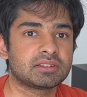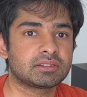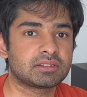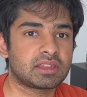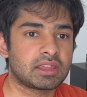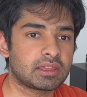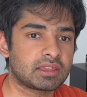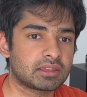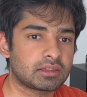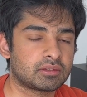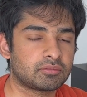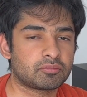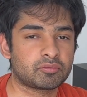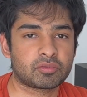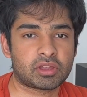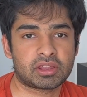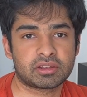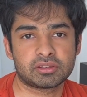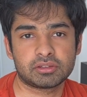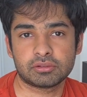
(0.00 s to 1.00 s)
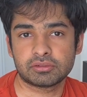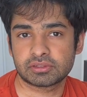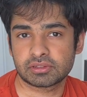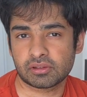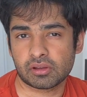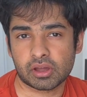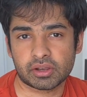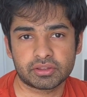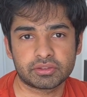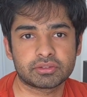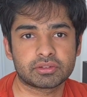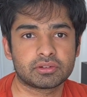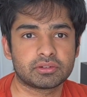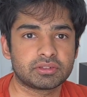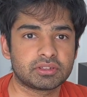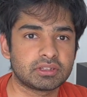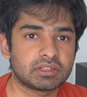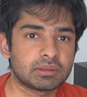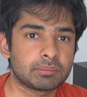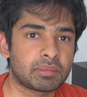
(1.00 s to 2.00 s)
take it and use it on its own
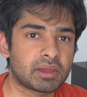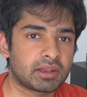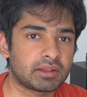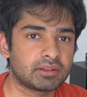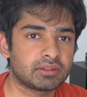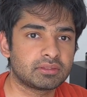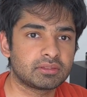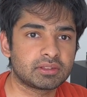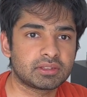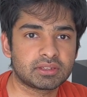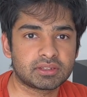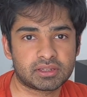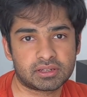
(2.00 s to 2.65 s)
independently.